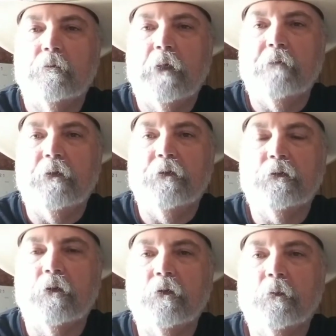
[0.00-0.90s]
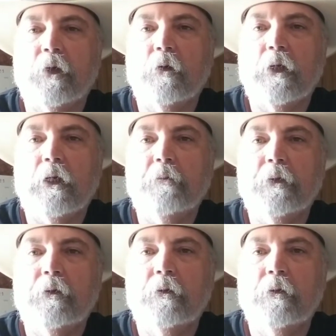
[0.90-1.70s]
having these stones broke up,